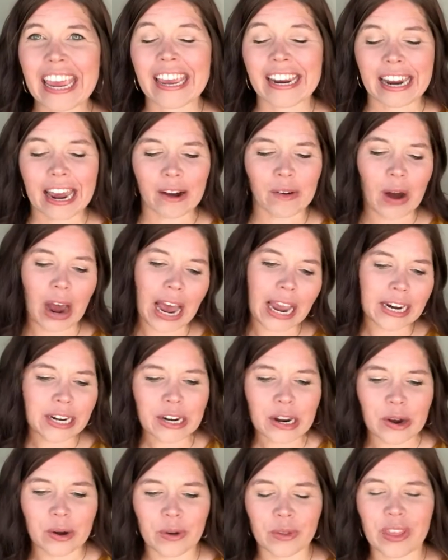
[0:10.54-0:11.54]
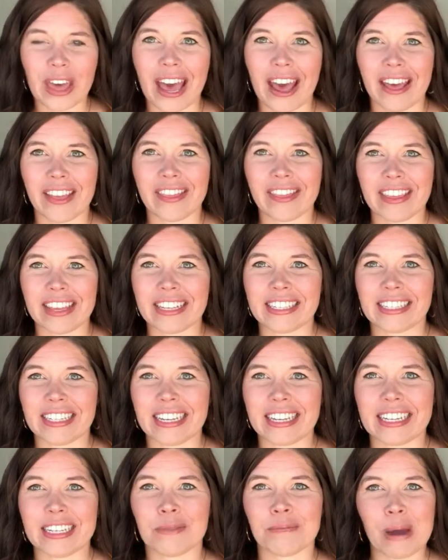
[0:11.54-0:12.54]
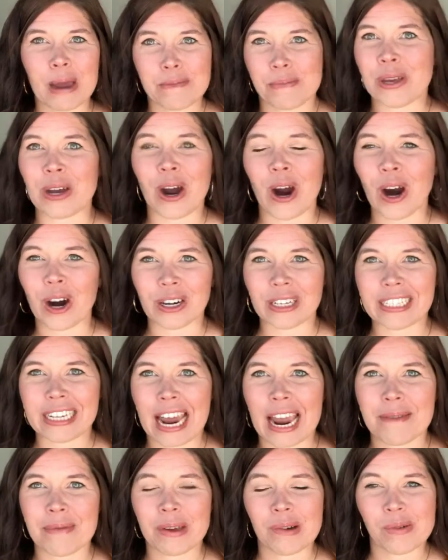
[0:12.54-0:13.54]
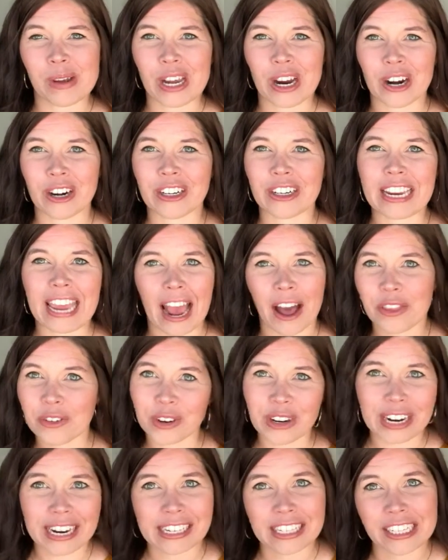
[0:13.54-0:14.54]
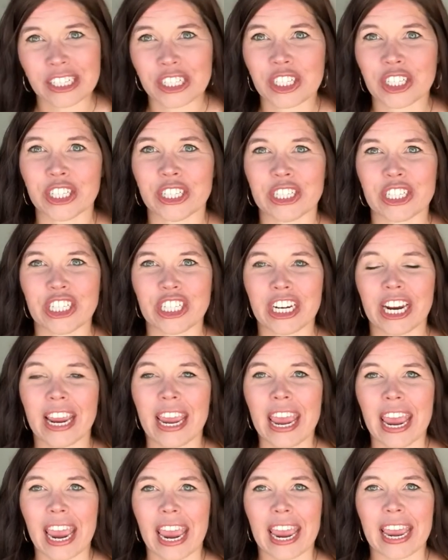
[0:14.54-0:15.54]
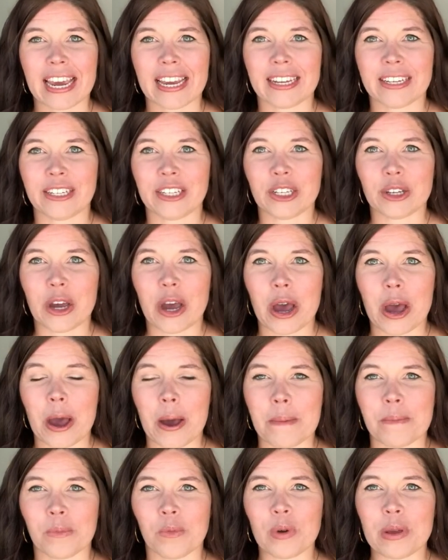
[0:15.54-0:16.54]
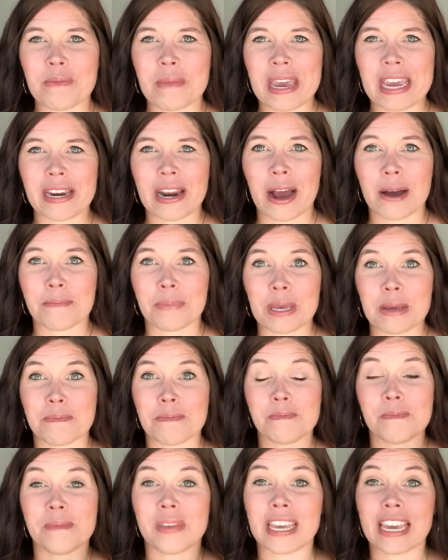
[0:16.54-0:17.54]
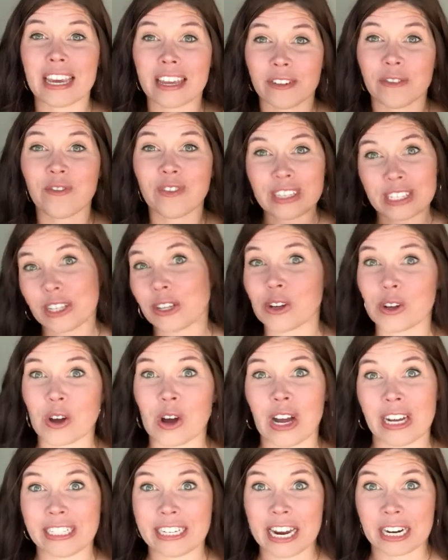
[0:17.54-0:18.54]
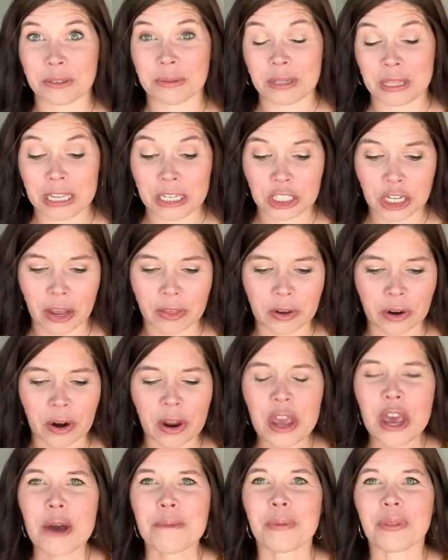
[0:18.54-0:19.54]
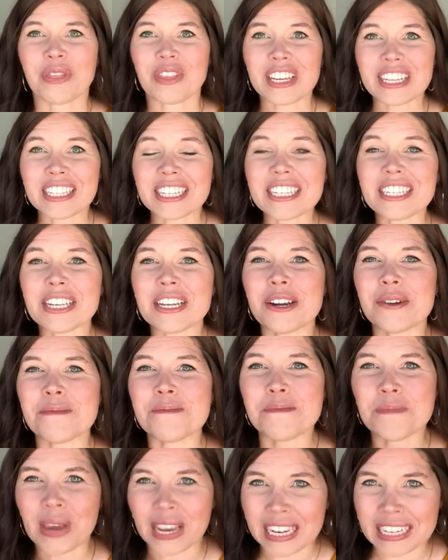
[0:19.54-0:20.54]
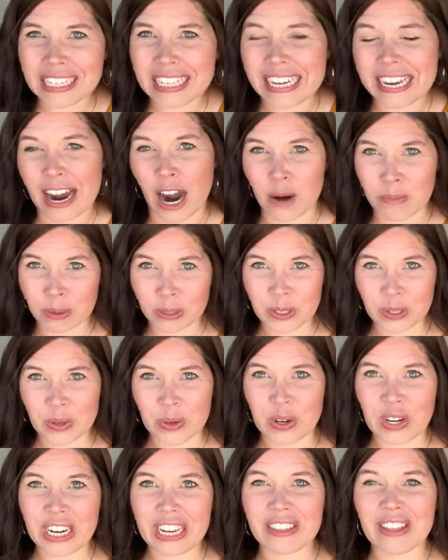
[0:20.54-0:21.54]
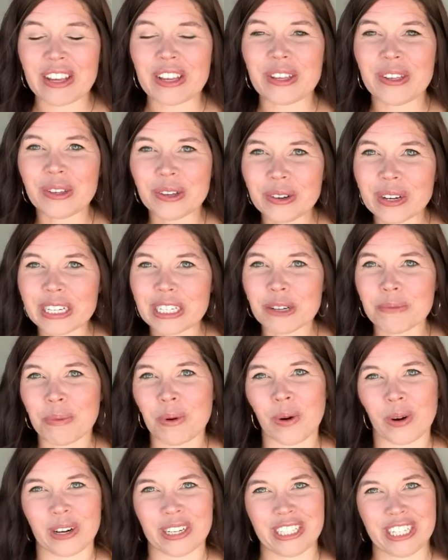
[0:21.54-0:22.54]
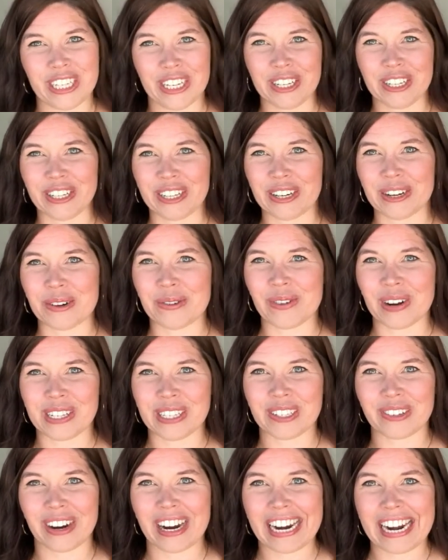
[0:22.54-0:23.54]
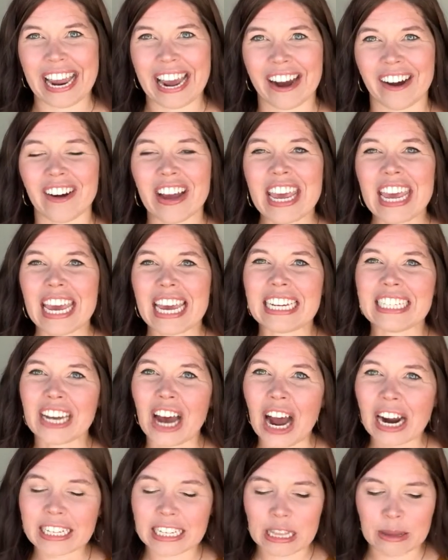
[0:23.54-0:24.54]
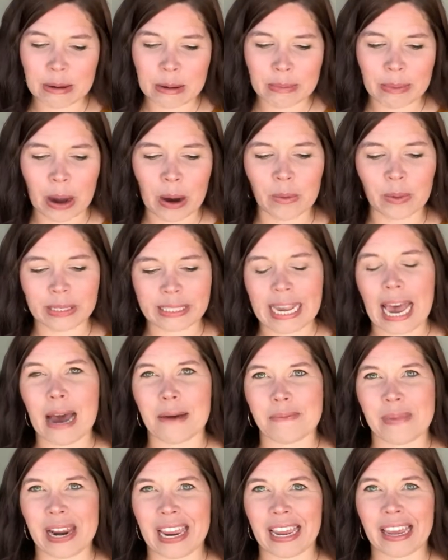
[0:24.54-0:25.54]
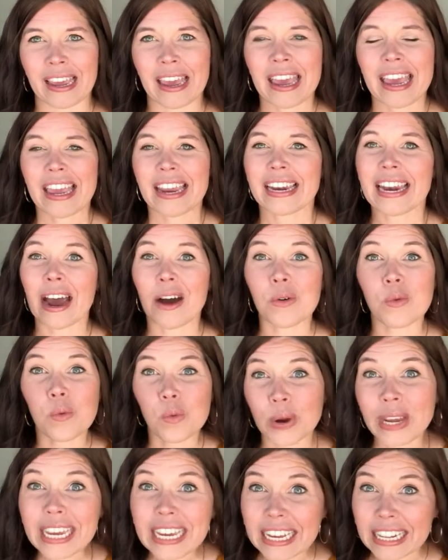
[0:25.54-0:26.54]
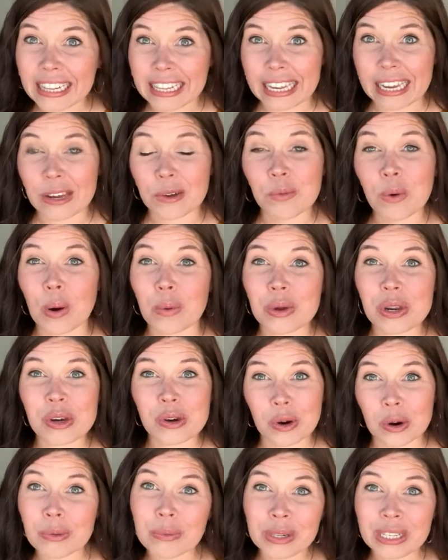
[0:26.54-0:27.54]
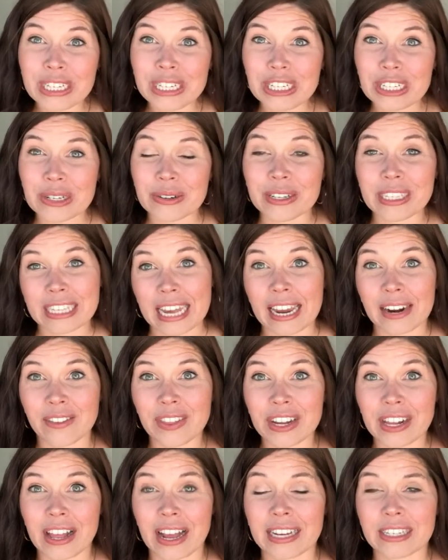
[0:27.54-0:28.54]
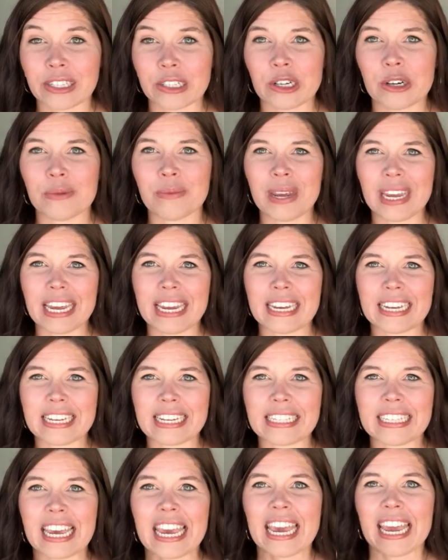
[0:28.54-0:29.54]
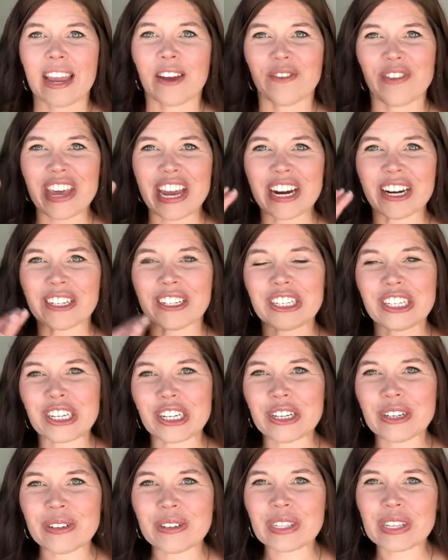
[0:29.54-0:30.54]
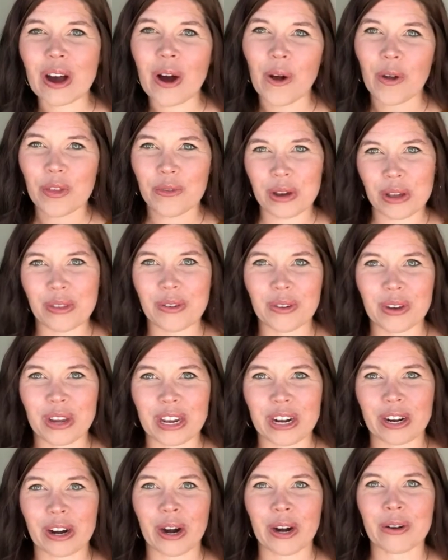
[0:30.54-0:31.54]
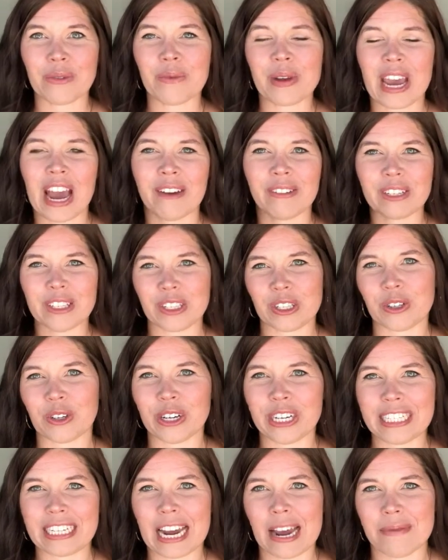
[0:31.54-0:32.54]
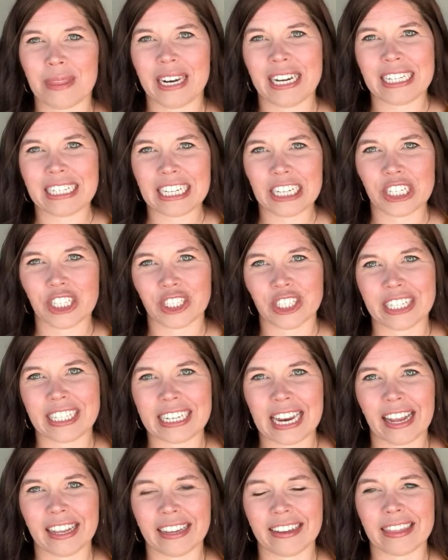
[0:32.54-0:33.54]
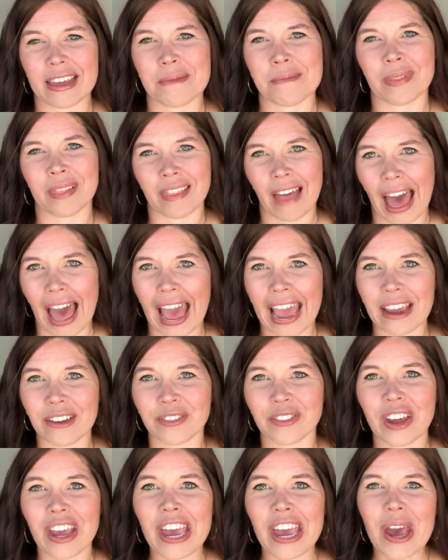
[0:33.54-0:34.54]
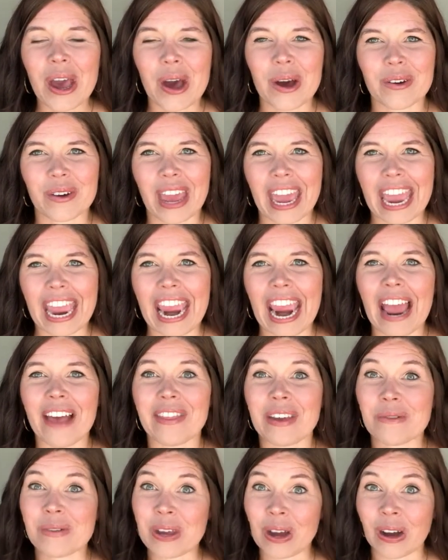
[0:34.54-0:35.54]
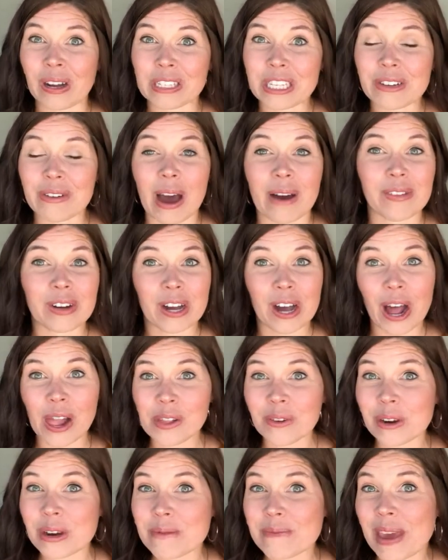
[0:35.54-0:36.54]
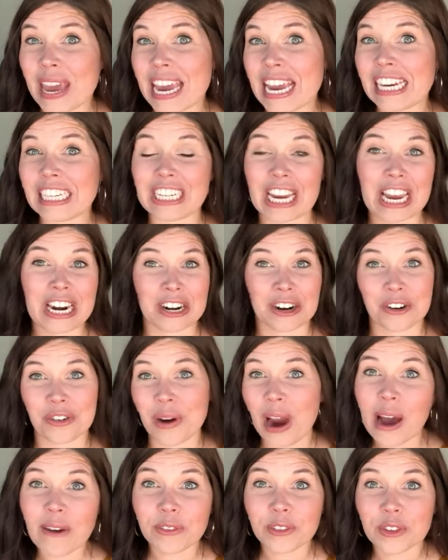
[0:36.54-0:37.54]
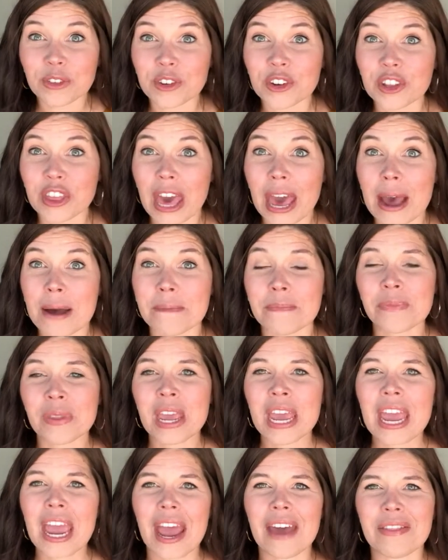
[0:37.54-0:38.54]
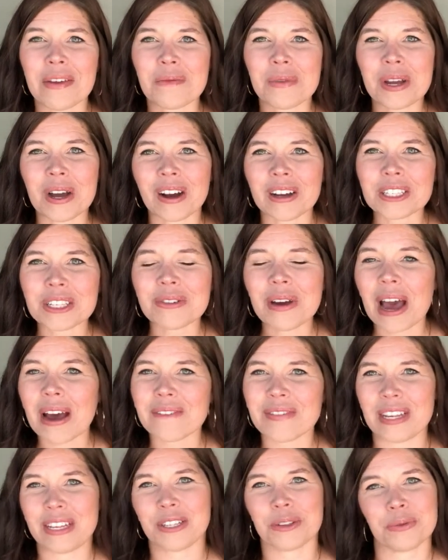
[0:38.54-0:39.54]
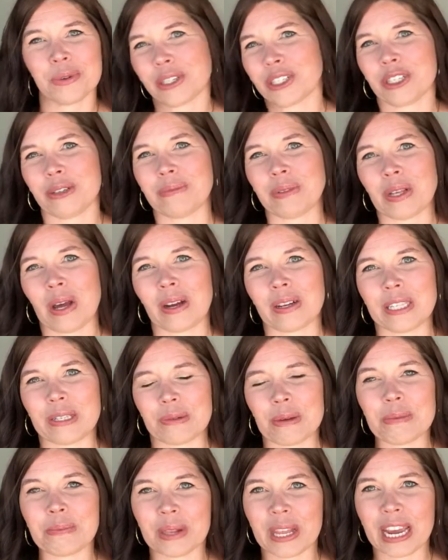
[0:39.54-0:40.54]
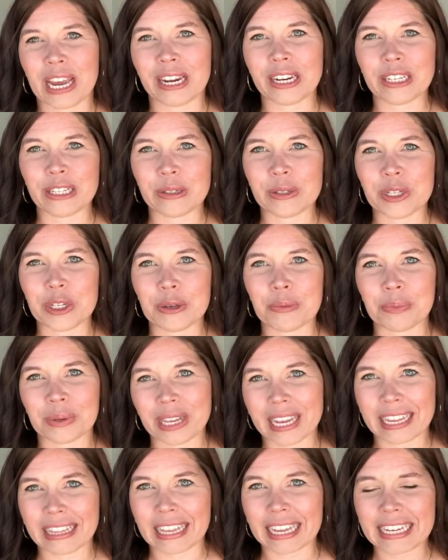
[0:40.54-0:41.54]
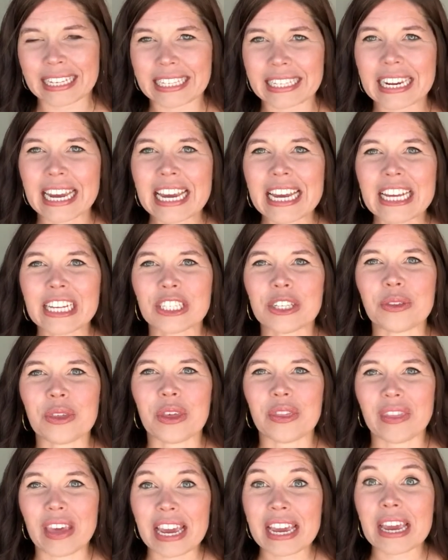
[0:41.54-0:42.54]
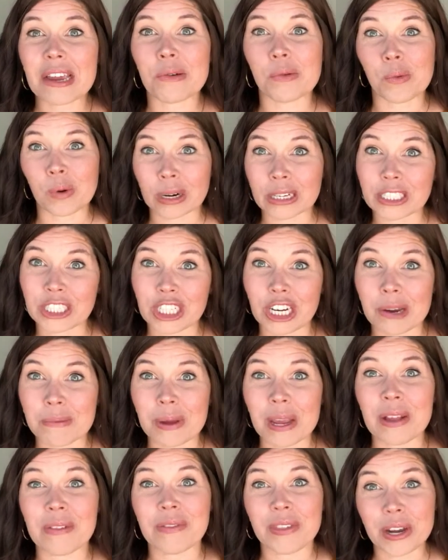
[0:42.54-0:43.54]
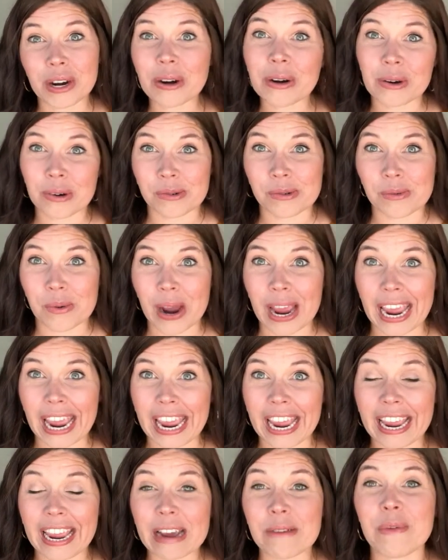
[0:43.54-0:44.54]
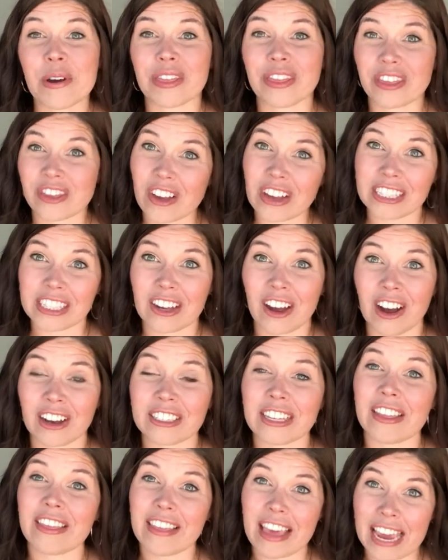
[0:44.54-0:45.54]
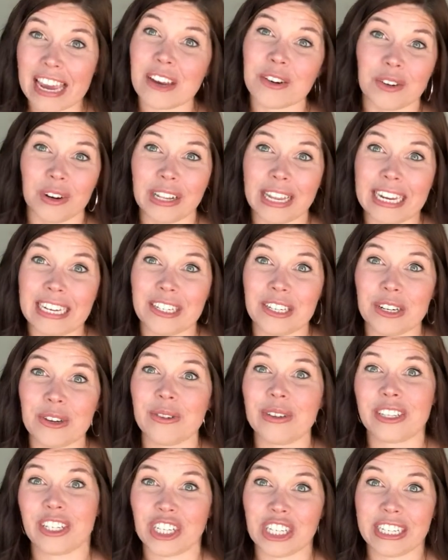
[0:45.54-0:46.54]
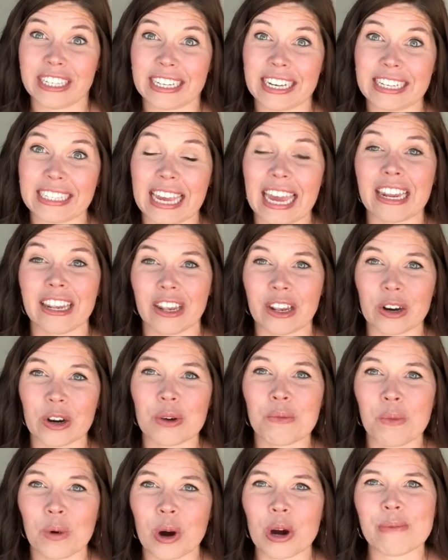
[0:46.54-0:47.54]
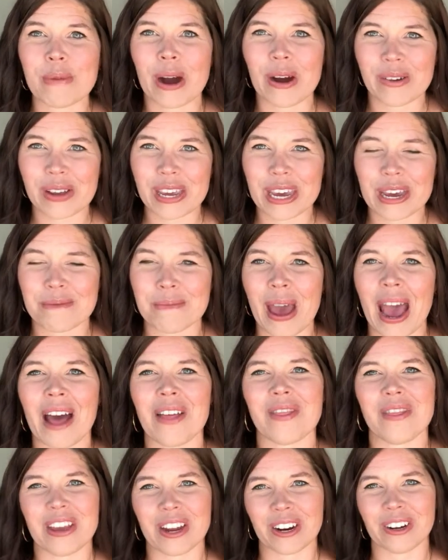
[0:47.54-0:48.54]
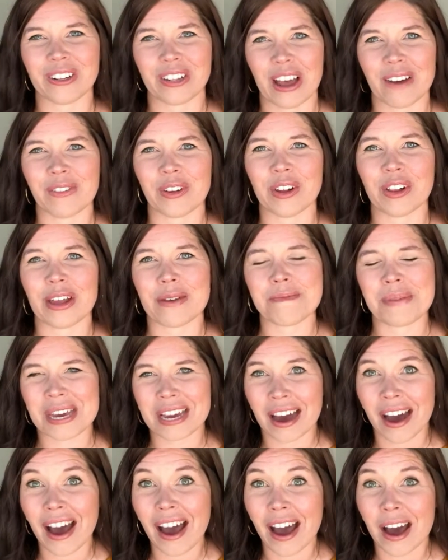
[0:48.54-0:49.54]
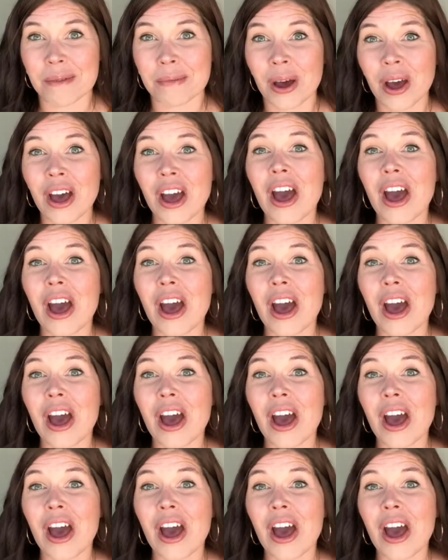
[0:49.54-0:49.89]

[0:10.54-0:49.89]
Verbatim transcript: Now, I know that this is might be a hard time that we aren't gathering as a church and um, we may not be in physical contact with each other. But this is an amazing opportunity that you get to pour into your little ones right now and talk to them about what's happening. Now, weekly, what we normally do inside of the classroom is if they are twos all the way through kindergarten, we have a story time that a teacher is telling them live, okay? And then we also have a coloring page and a craft for them. And then we also have these worship songs that we play on a YouTube playlist so that they can worship in their own way with songs that that they can relate to with Jesus and learn more about him at their level and become